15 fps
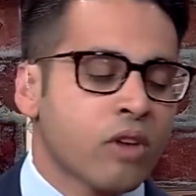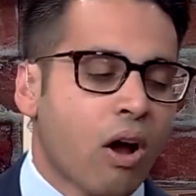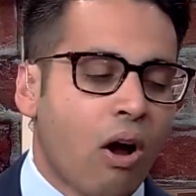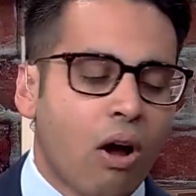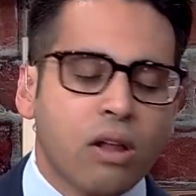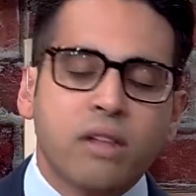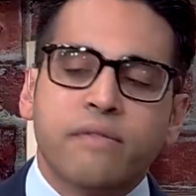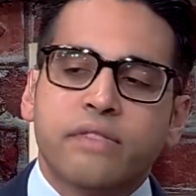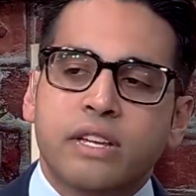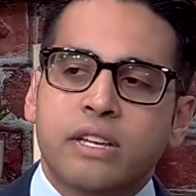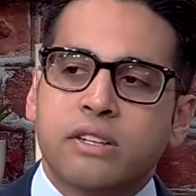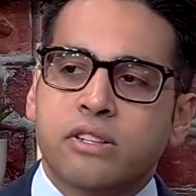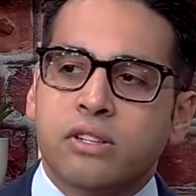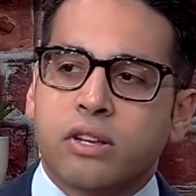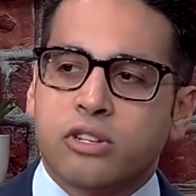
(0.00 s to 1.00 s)
All of
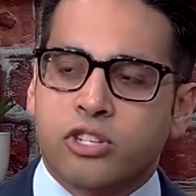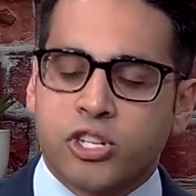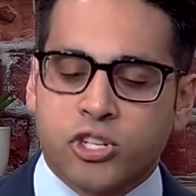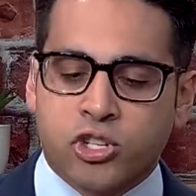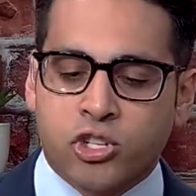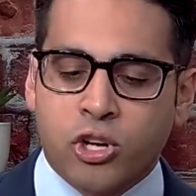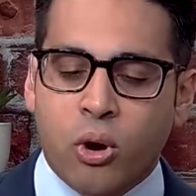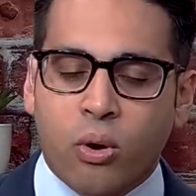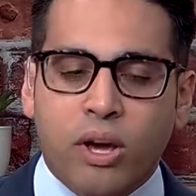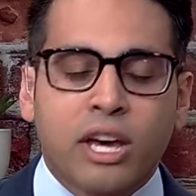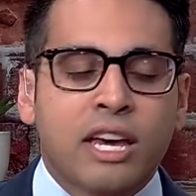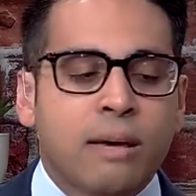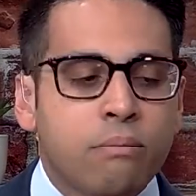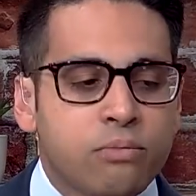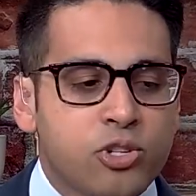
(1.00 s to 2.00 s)
these just show
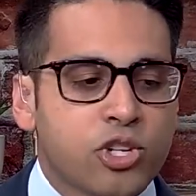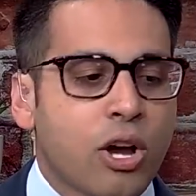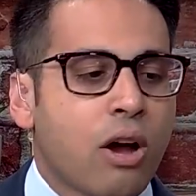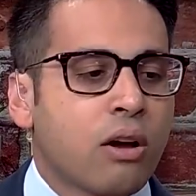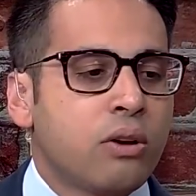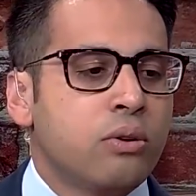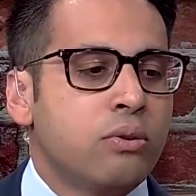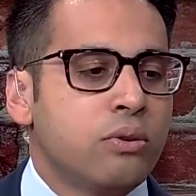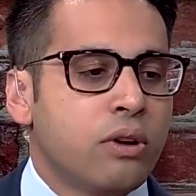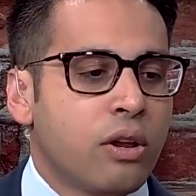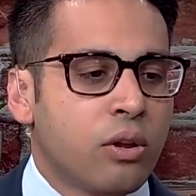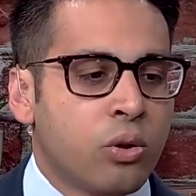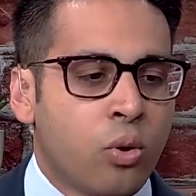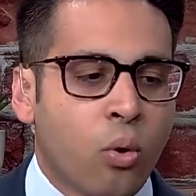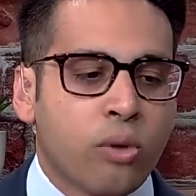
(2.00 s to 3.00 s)
Kim Jong-un,
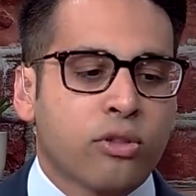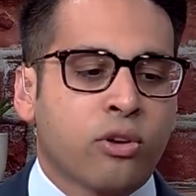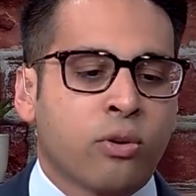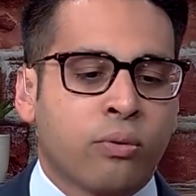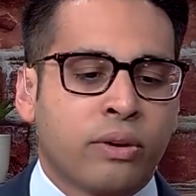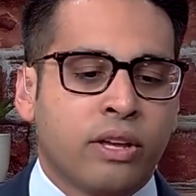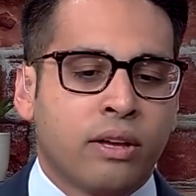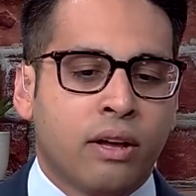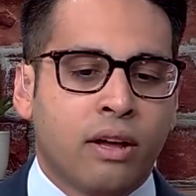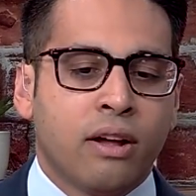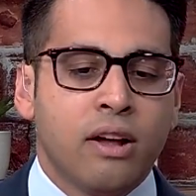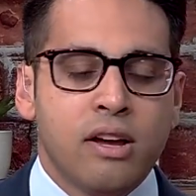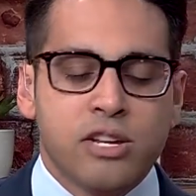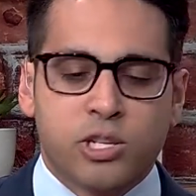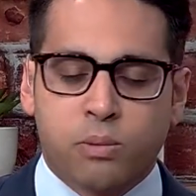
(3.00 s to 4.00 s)
North Korea,
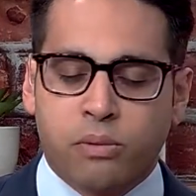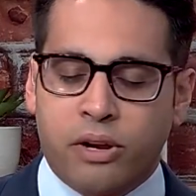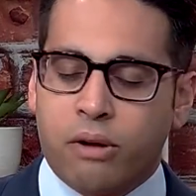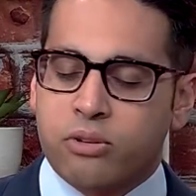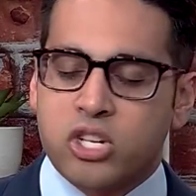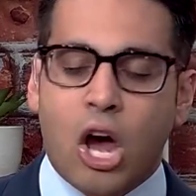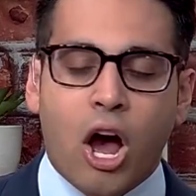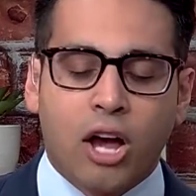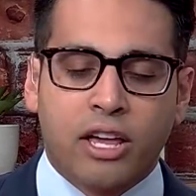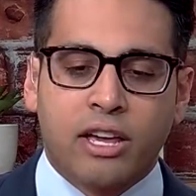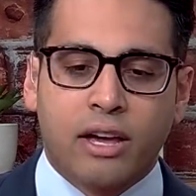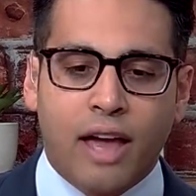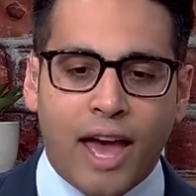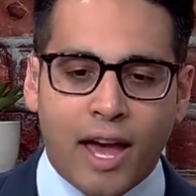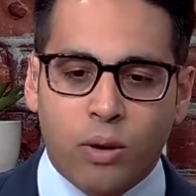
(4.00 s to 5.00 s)

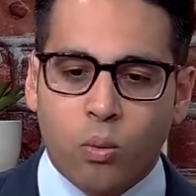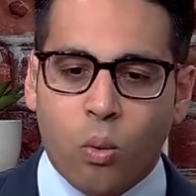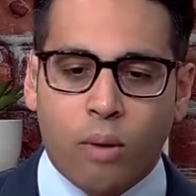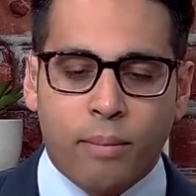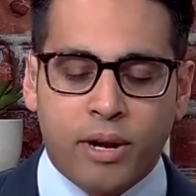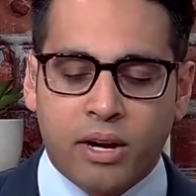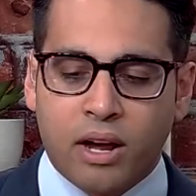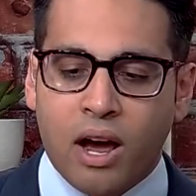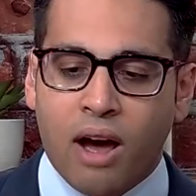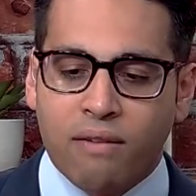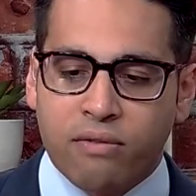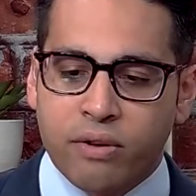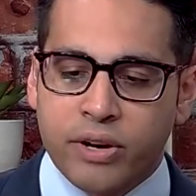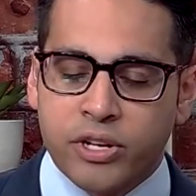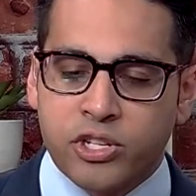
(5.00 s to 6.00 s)
talking head woman
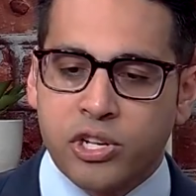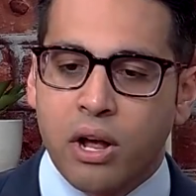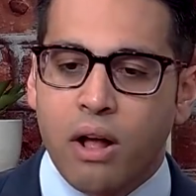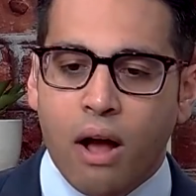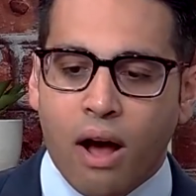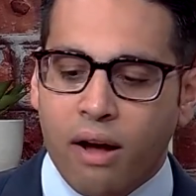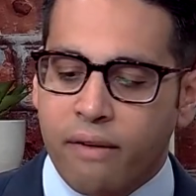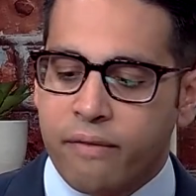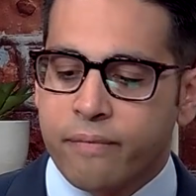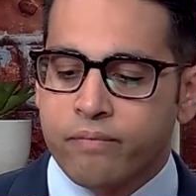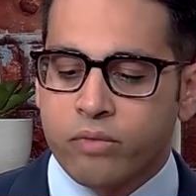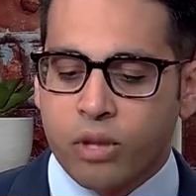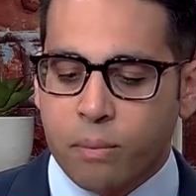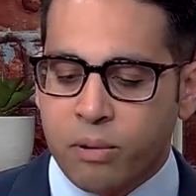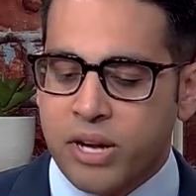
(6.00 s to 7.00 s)
coverage of
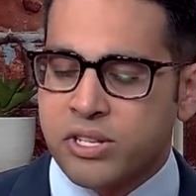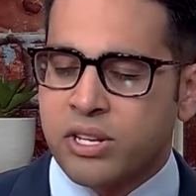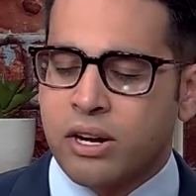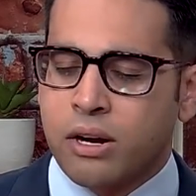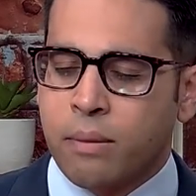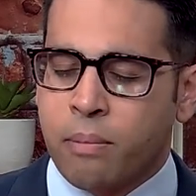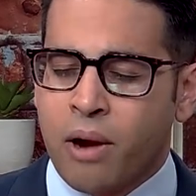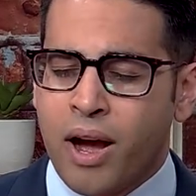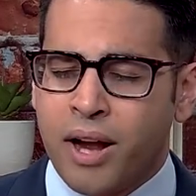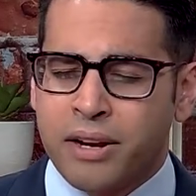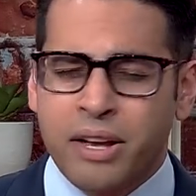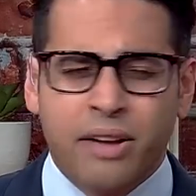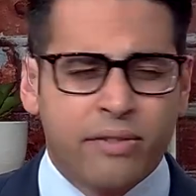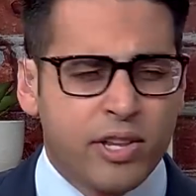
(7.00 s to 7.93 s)
the president abroad.